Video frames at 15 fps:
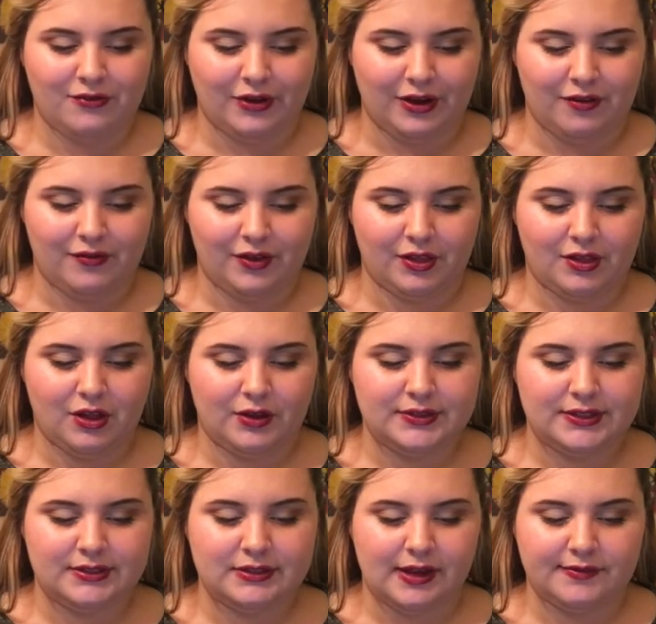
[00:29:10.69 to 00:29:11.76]
oil for the
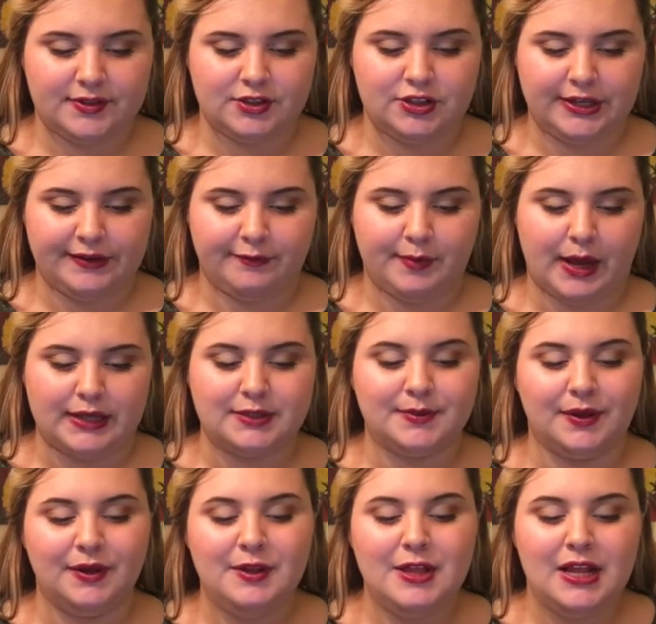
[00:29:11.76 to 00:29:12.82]
closest, softest shave
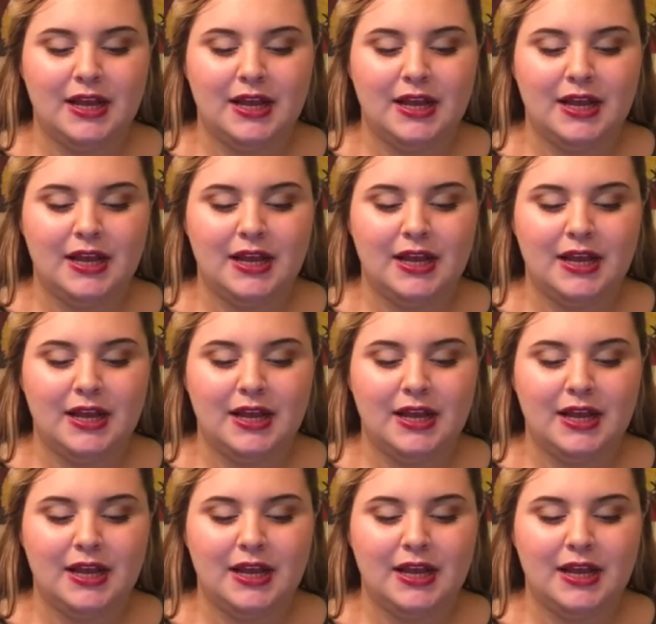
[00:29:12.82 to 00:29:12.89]
possible.